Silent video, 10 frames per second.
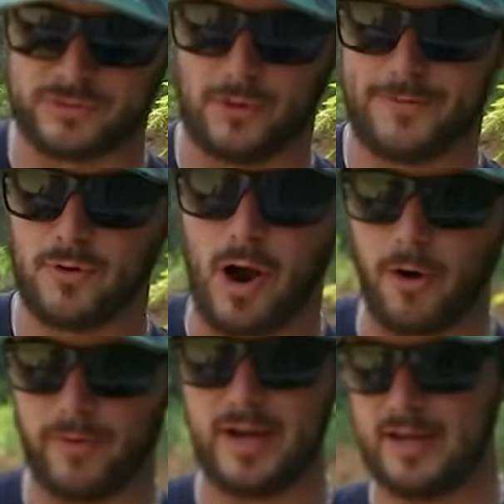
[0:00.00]
So if you're
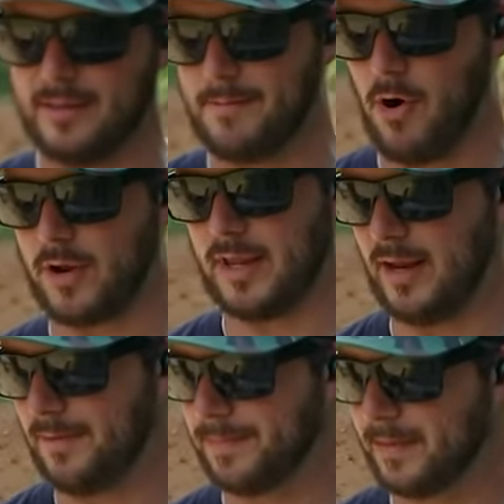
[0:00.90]
already in the
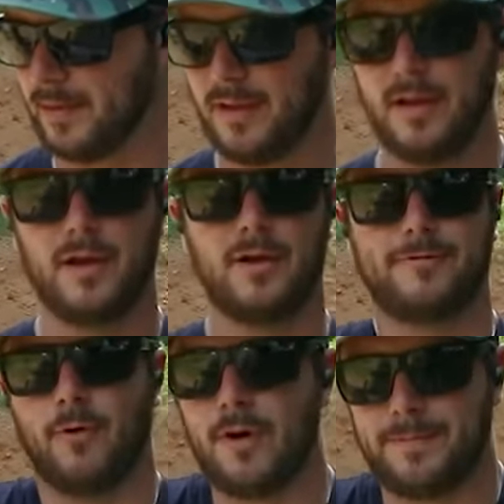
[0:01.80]
market
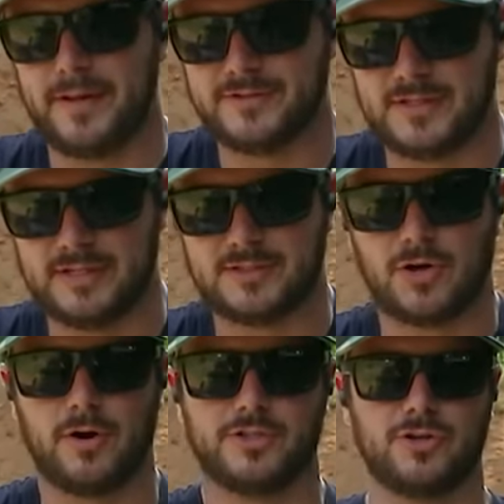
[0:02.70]
for a PC
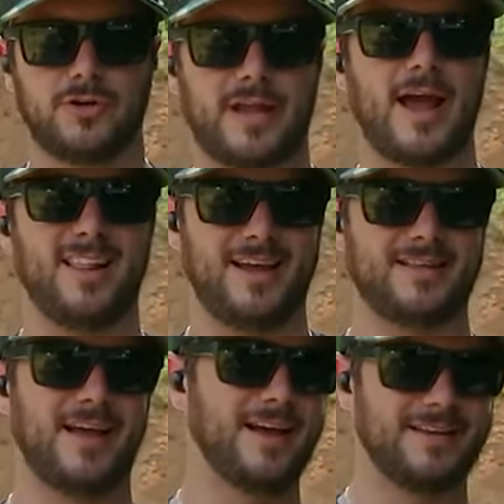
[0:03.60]
charger, you're kind of
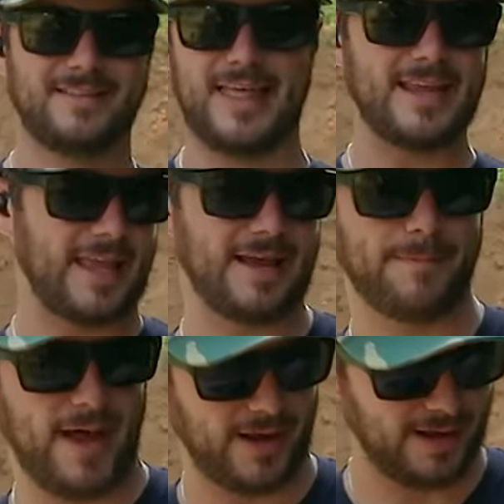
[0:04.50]
like thinking about